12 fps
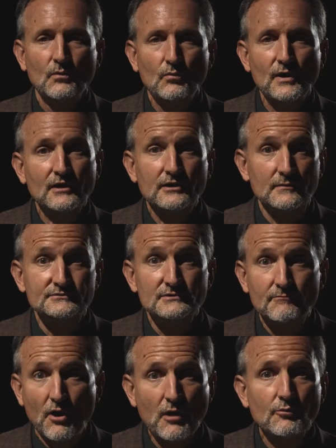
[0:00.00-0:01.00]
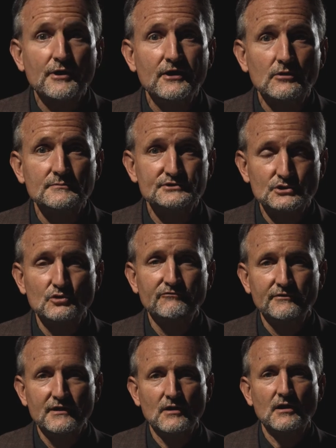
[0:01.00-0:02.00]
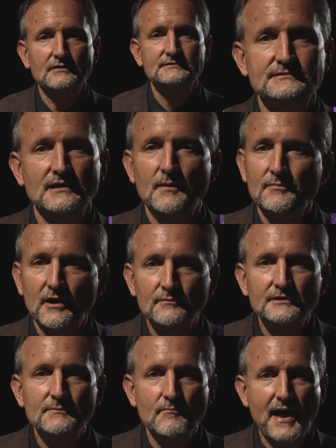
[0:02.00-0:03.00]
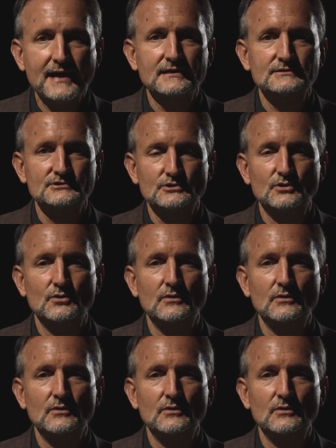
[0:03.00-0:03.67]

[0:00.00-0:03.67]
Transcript: Welcome to Barbara Ingram School for the Arts, a public magnet school